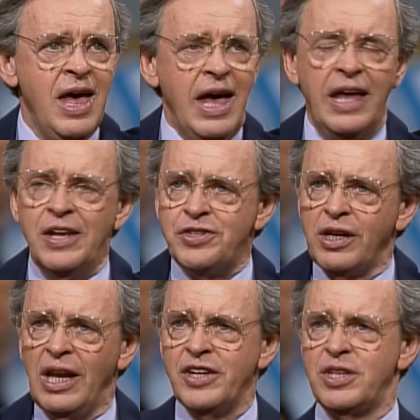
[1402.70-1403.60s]
It is the,
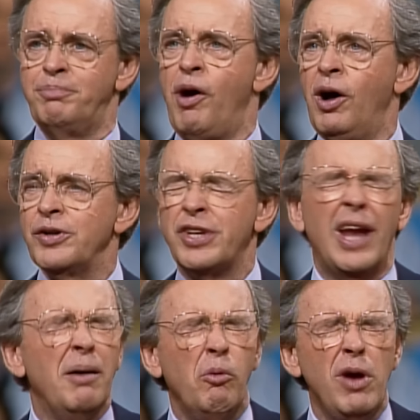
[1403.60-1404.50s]
listen, Paul said,
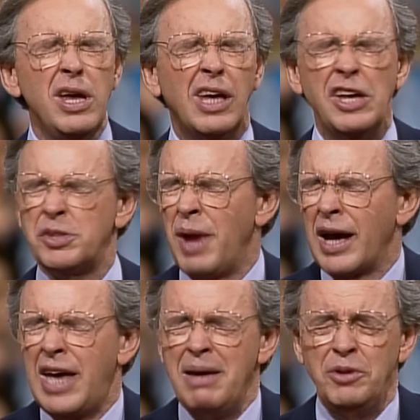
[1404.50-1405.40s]
I'm weak. He said, when I
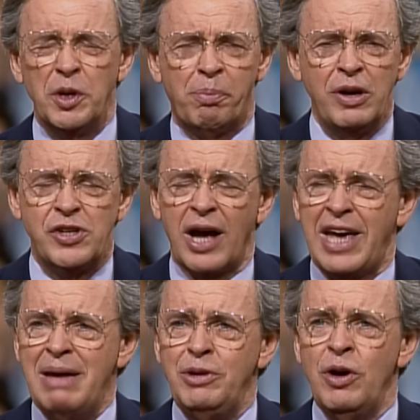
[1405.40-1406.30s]
came to you to preach, I
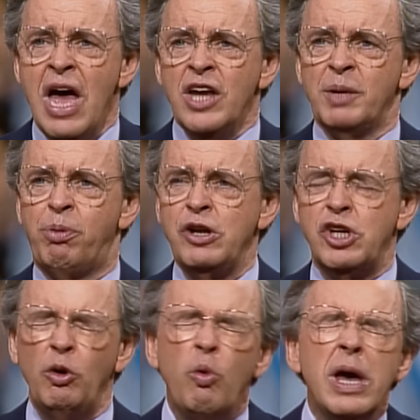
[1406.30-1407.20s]
came to you to preach
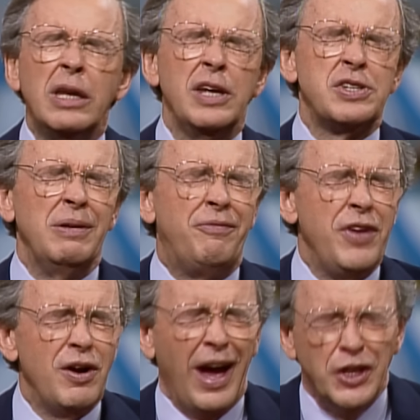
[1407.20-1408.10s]
in weakness and
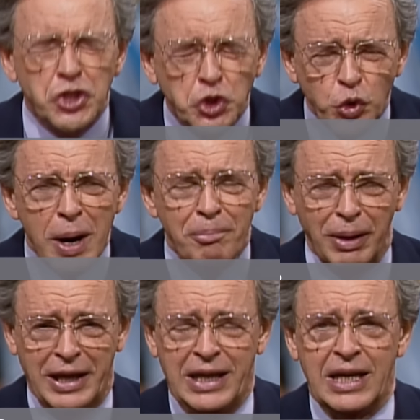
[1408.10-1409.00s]
fear and
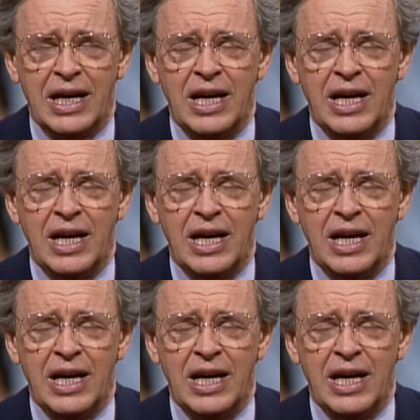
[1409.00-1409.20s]
trembling.